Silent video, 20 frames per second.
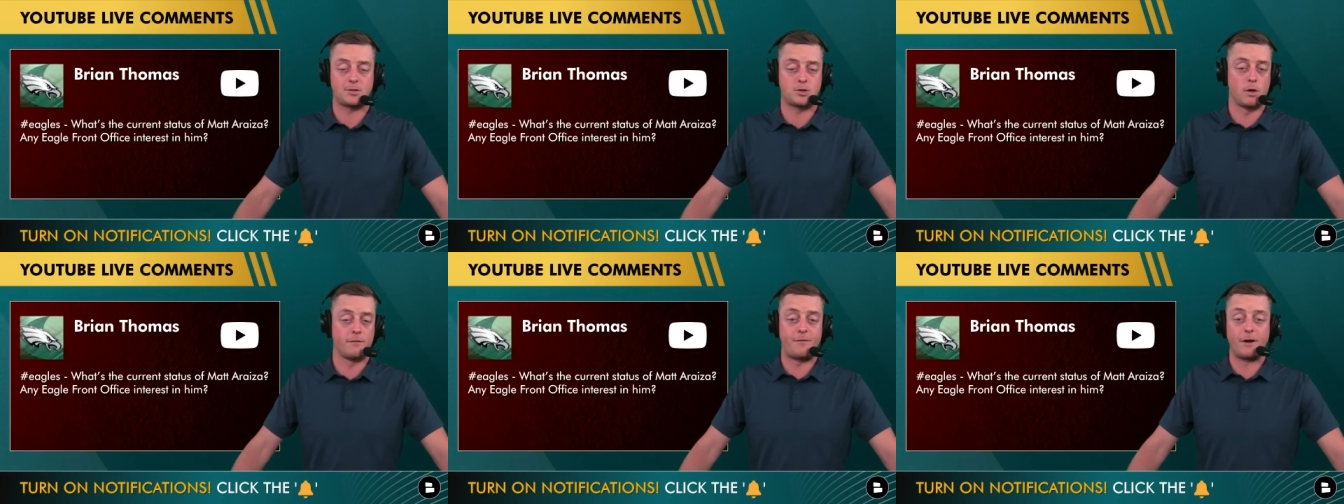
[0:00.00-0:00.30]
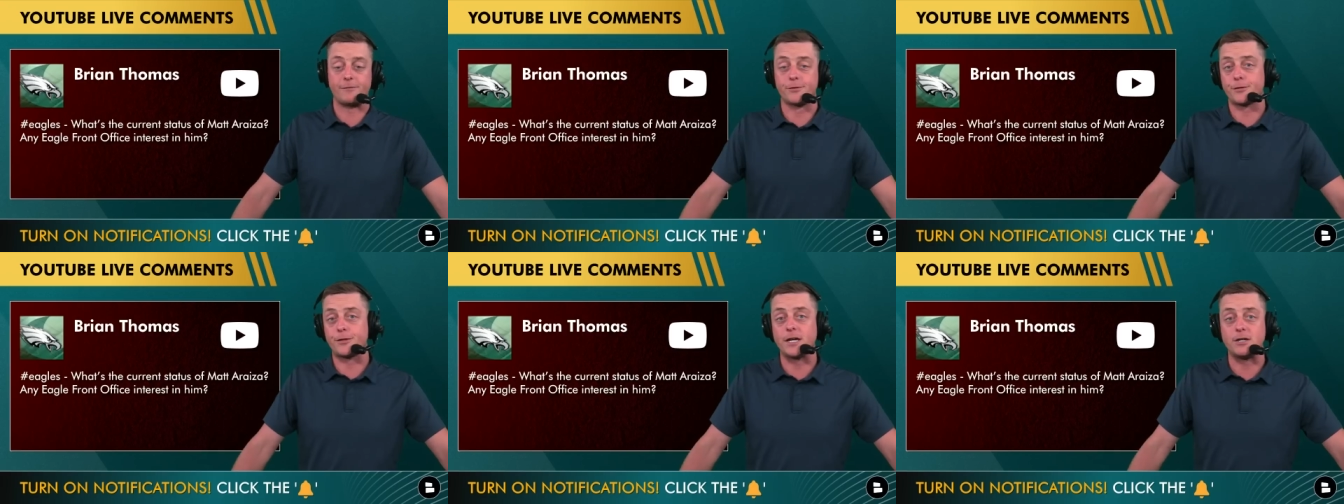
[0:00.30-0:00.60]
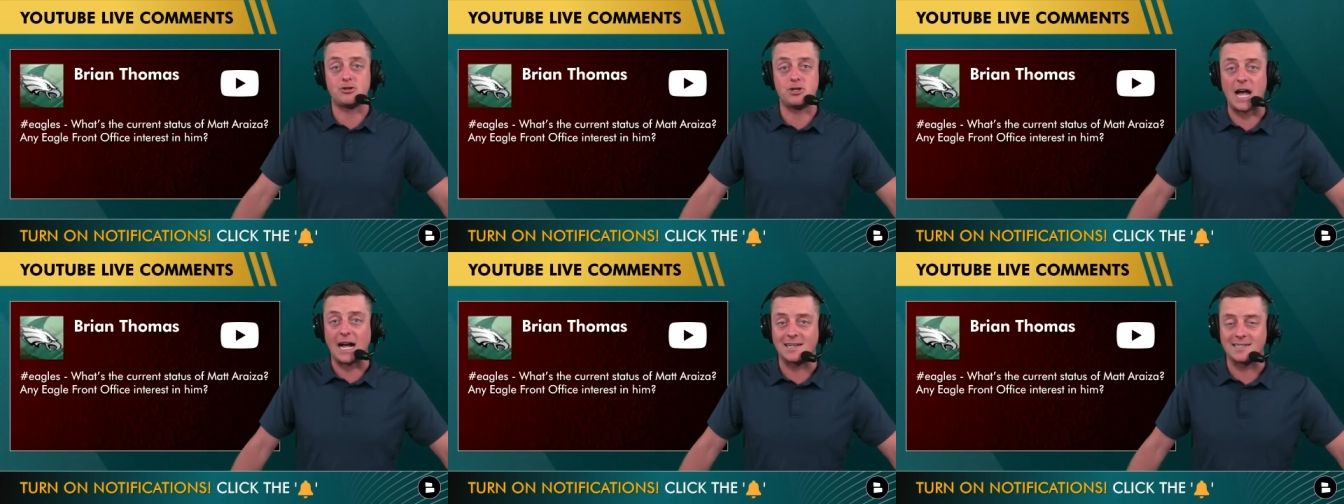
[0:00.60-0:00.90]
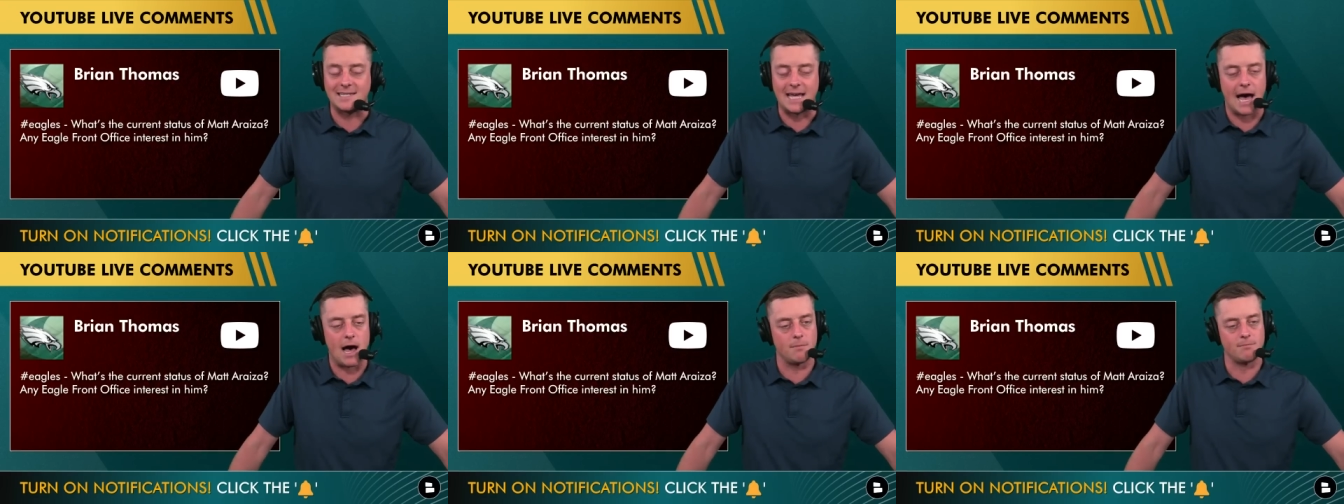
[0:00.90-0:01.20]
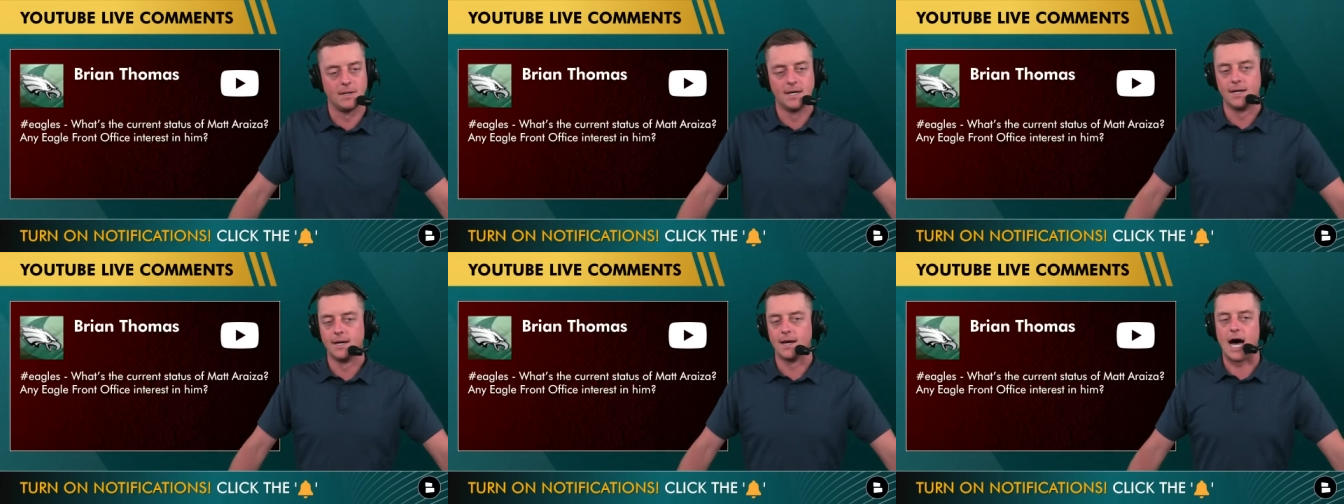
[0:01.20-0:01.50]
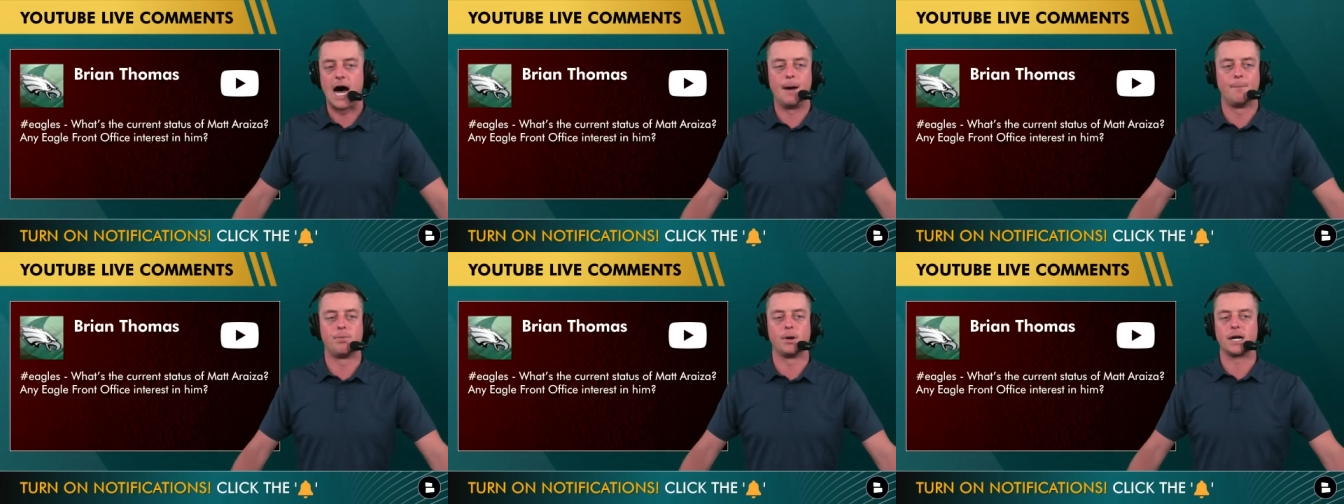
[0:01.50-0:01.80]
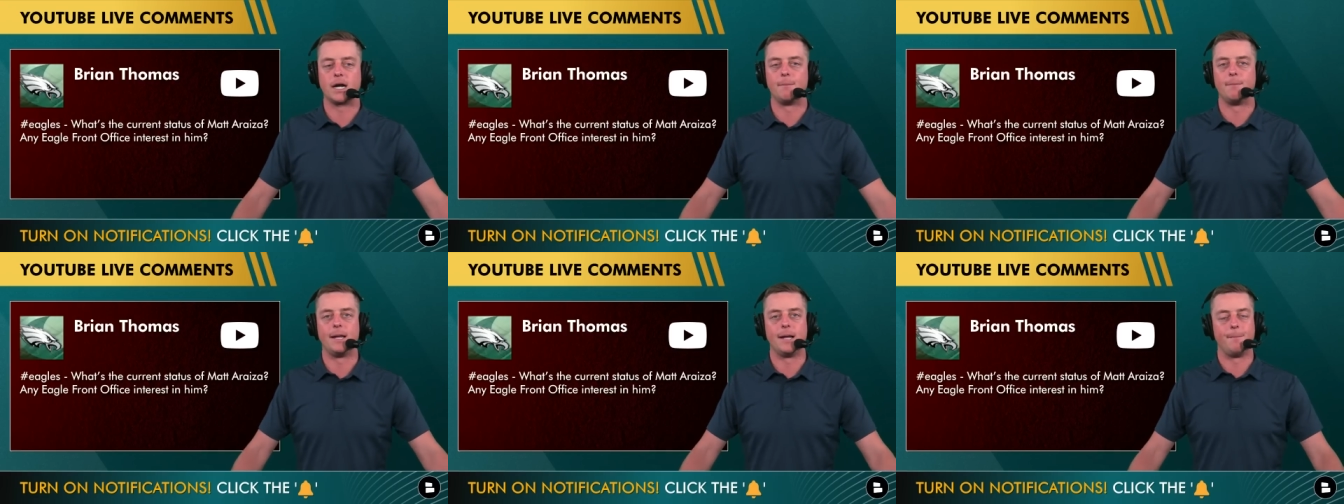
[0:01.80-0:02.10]
So if everything checks out, I
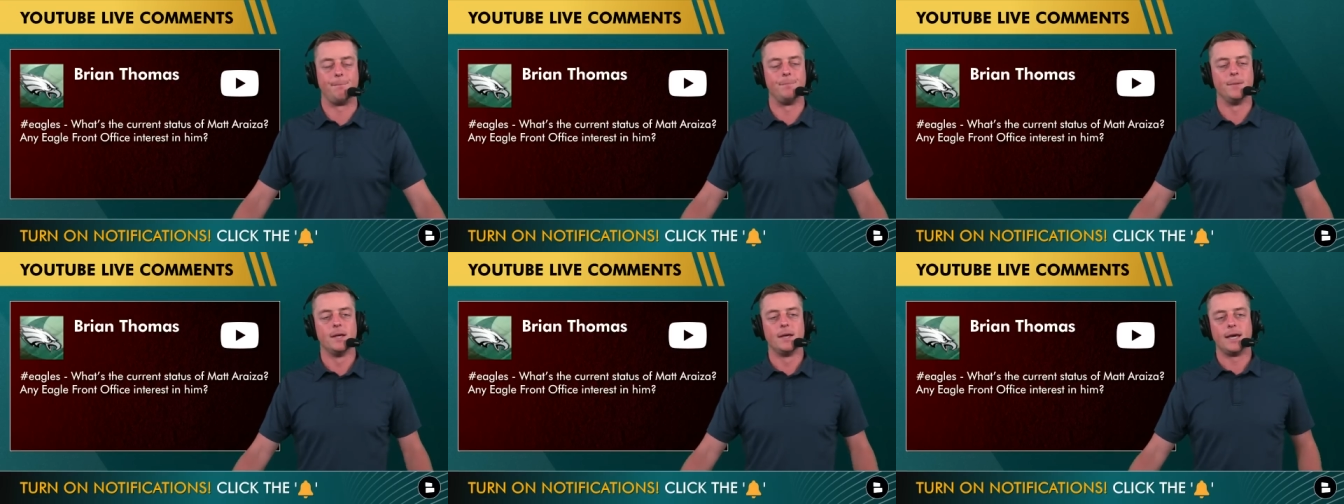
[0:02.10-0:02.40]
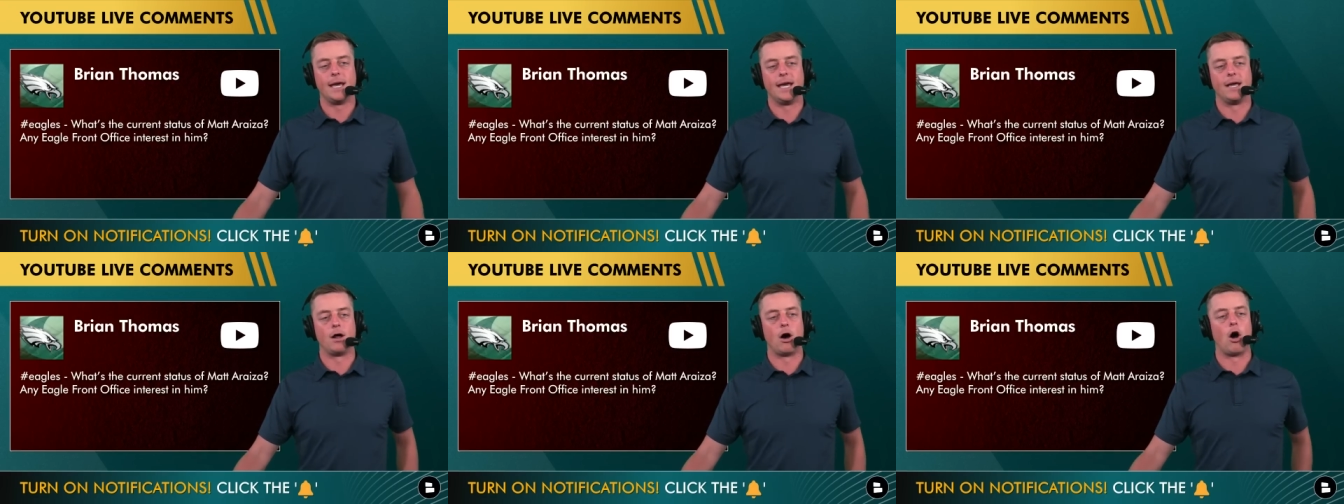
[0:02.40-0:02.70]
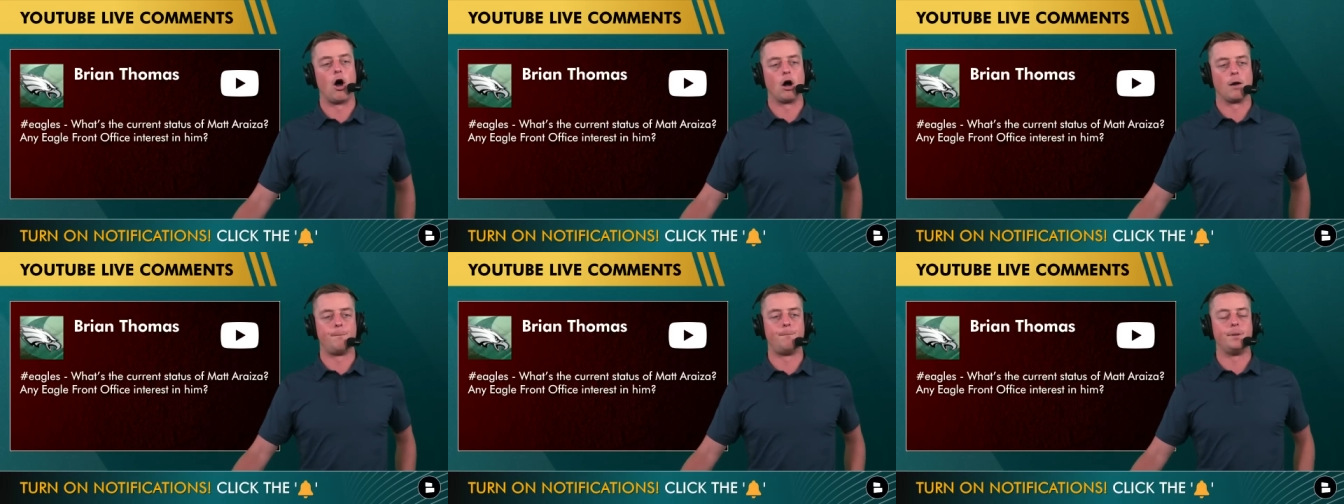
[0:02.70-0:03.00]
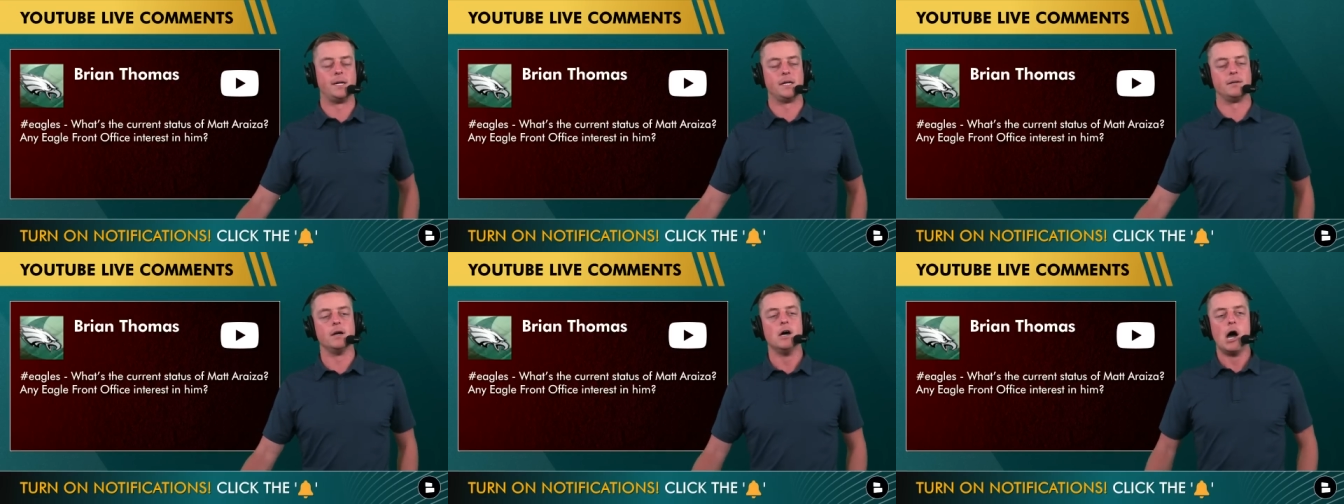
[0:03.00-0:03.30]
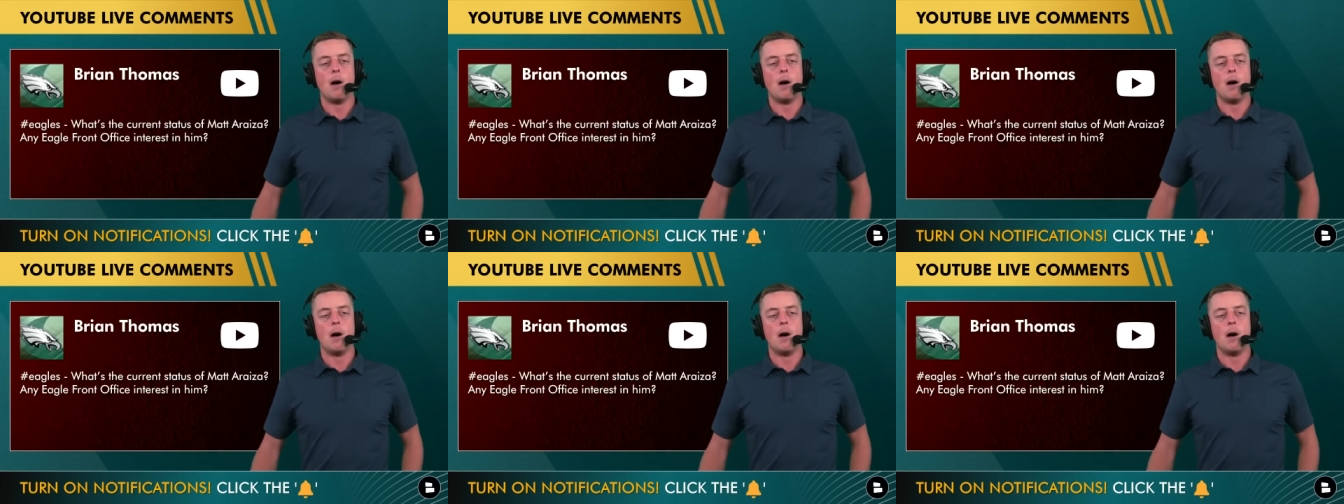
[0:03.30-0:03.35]
bring him in in a heartbeat.